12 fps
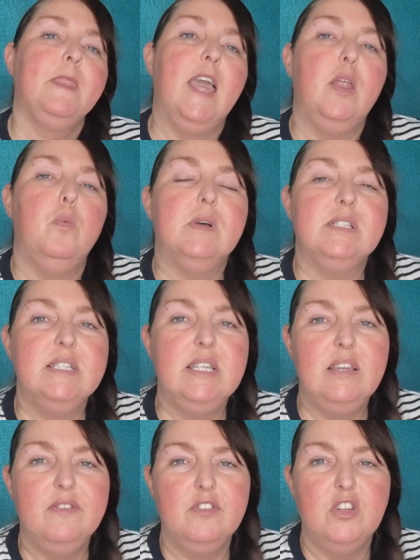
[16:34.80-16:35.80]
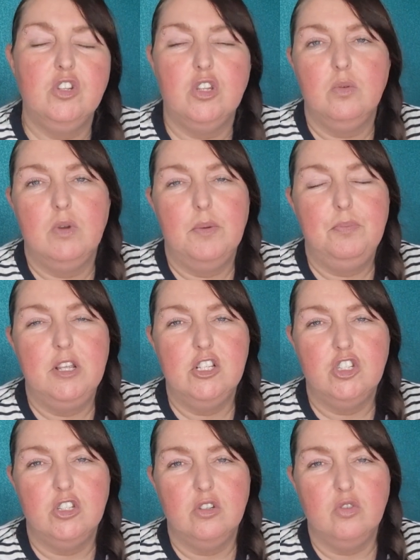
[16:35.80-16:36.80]
And it wasn't even to do with her
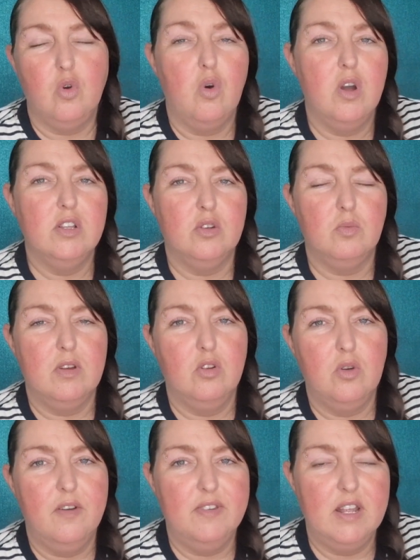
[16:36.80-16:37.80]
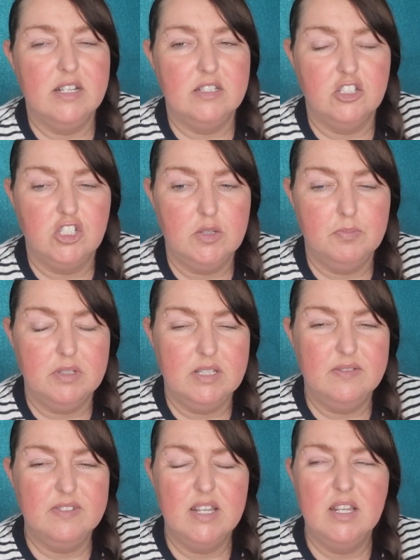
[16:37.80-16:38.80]
preaching God or whoever it is that she
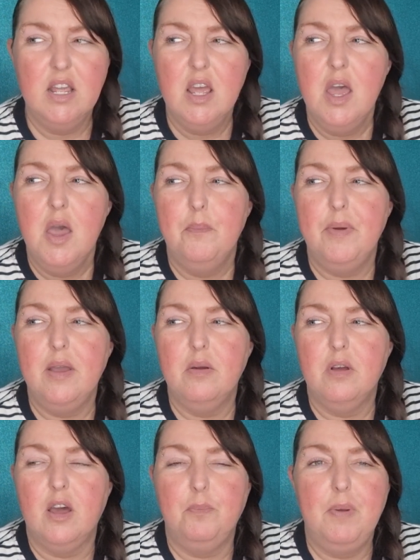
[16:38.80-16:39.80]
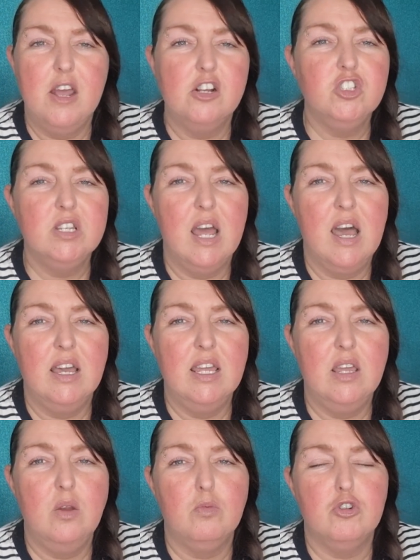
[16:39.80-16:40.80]
believes in, but her
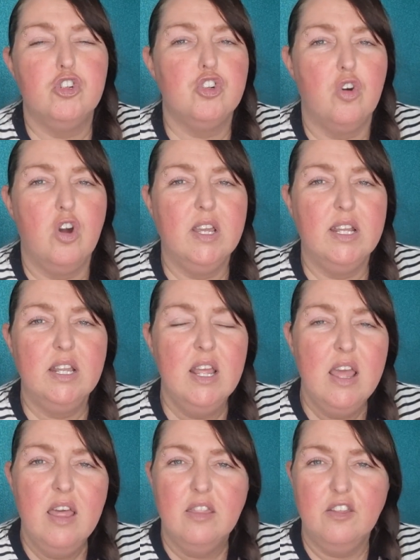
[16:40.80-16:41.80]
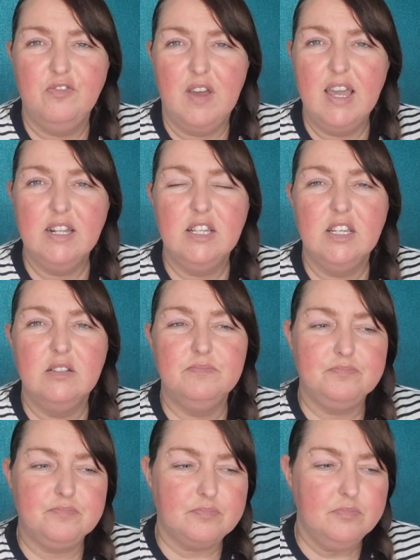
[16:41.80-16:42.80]
personality was shocking. The fact that
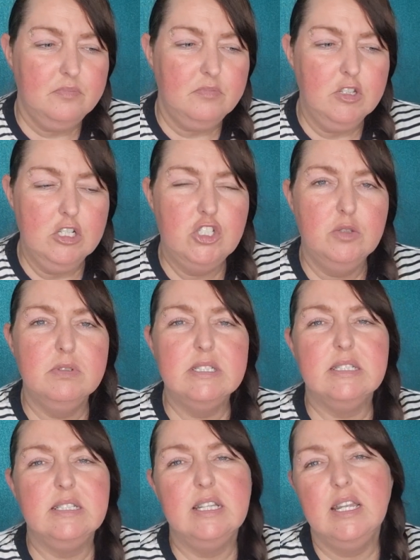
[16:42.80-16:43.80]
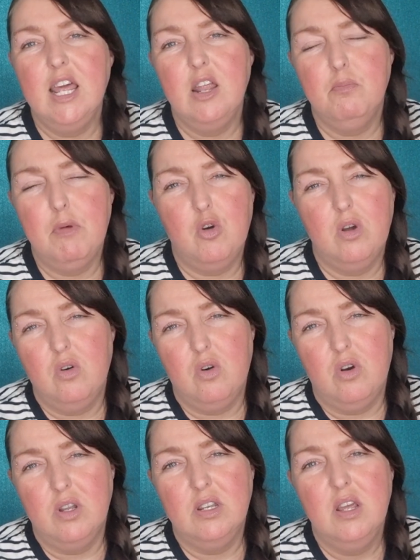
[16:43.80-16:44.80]
she was leading him
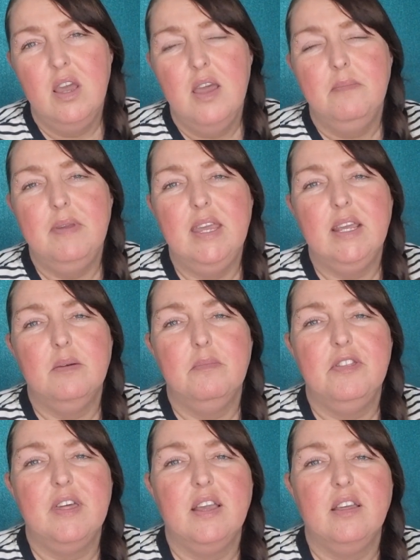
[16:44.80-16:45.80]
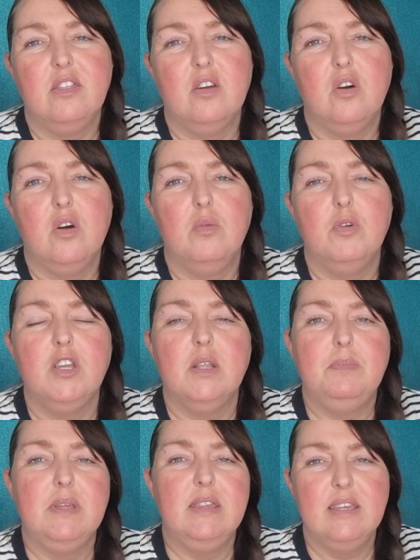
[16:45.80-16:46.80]
on, making him think that, oh, we
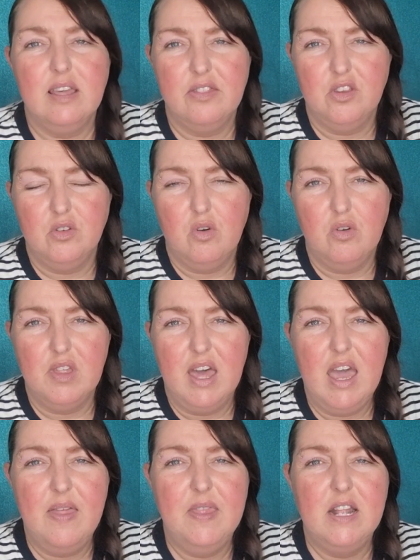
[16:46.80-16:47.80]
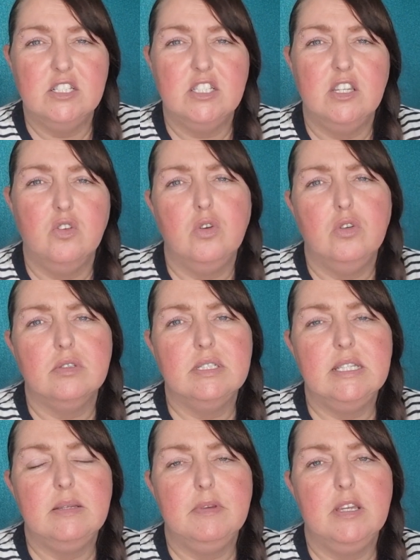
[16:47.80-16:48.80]
could be together and all that, and then saying, oh, you'll
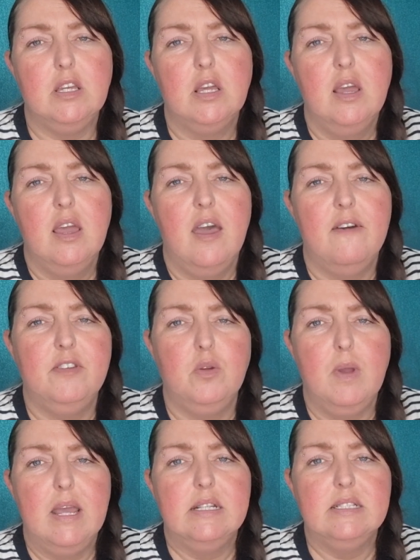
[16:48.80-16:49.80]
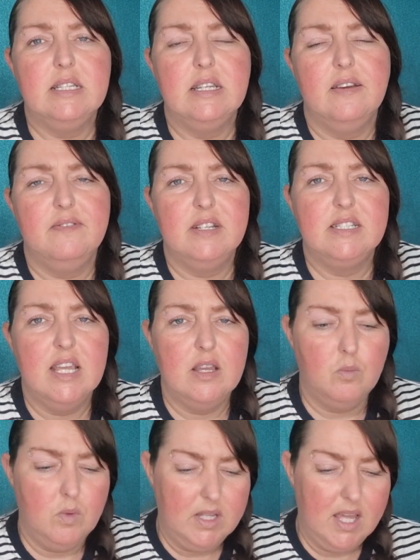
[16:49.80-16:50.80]
see me every Wednesday and every
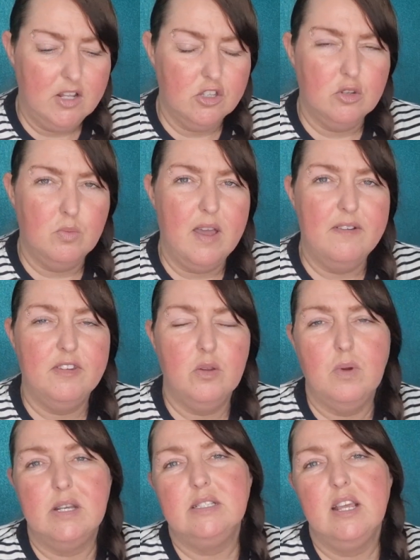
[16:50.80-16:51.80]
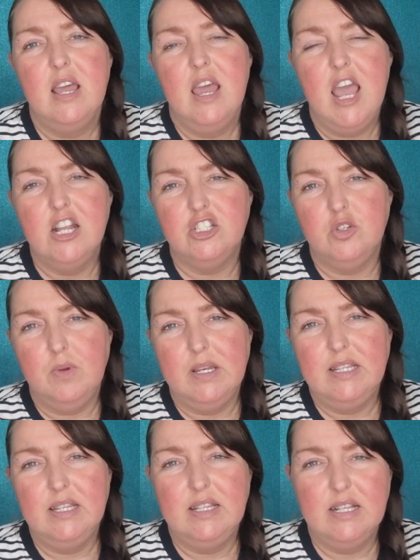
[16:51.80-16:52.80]
second weekend or whatever it was. And she
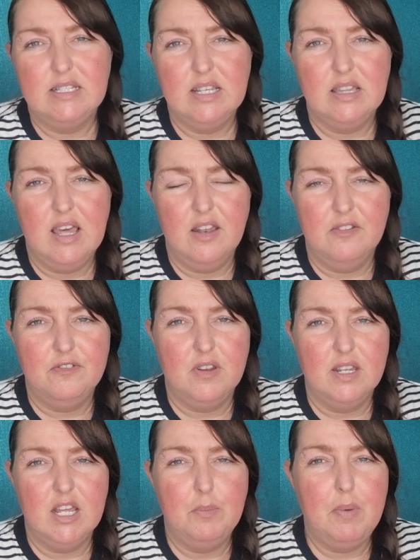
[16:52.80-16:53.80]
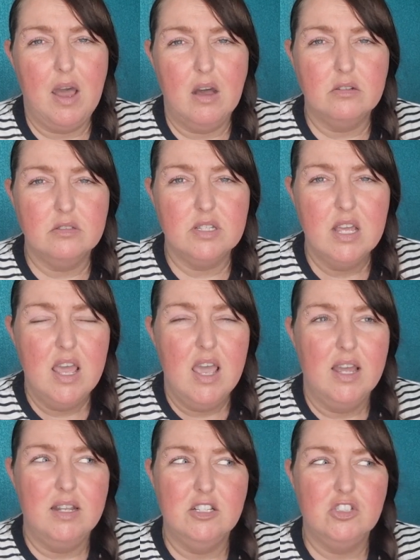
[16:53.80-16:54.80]
waited to say that in front of her pals,
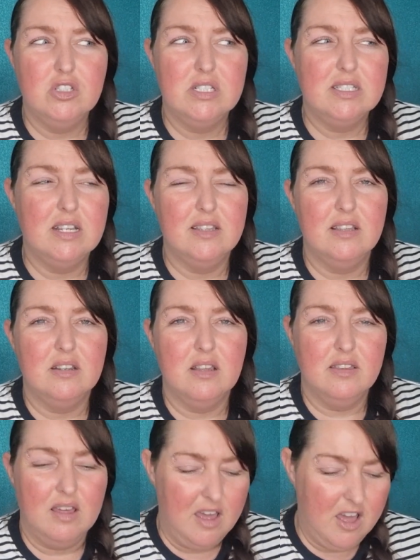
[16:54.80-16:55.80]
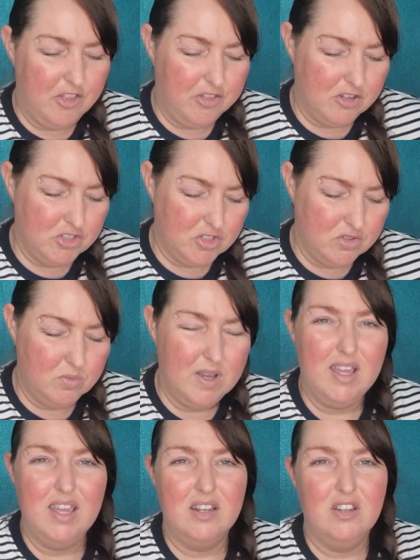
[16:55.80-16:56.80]
and he's just sitting there like that. I thought, you know
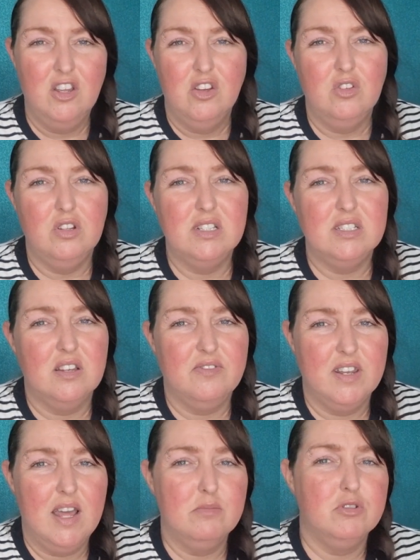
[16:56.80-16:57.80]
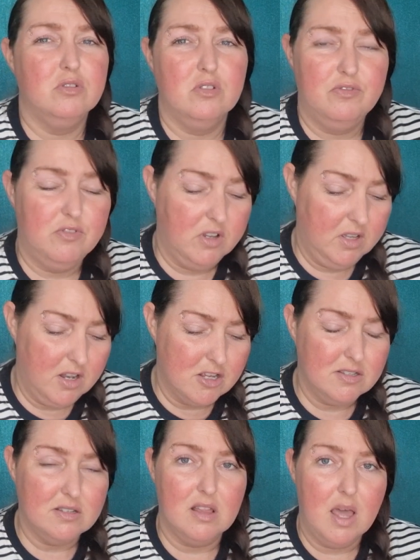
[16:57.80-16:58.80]
what, hen? You deserve an absolute fucking
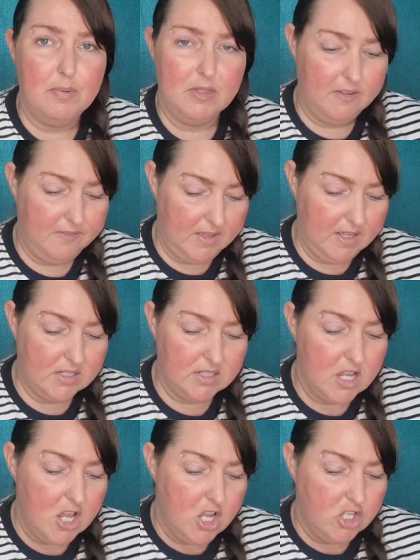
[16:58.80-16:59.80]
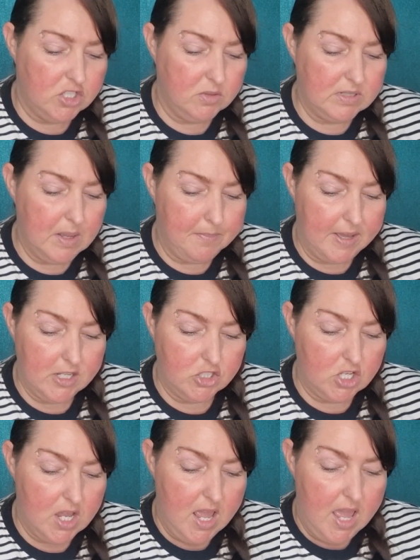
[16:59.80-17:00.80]
slap in the face. She was a
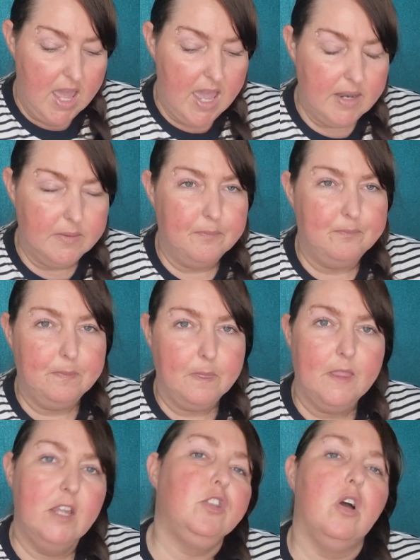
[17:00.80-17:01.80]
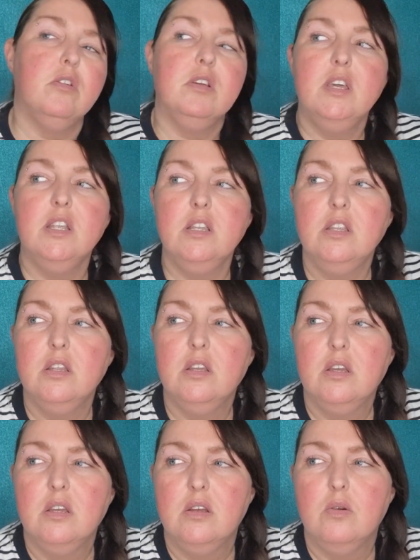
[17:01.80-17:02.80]
bitch. And Duncan
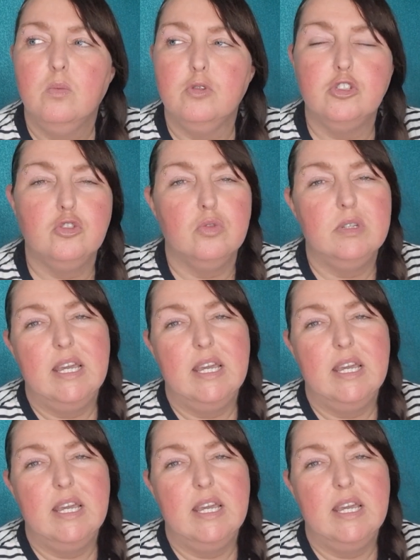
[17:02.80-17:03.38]
was so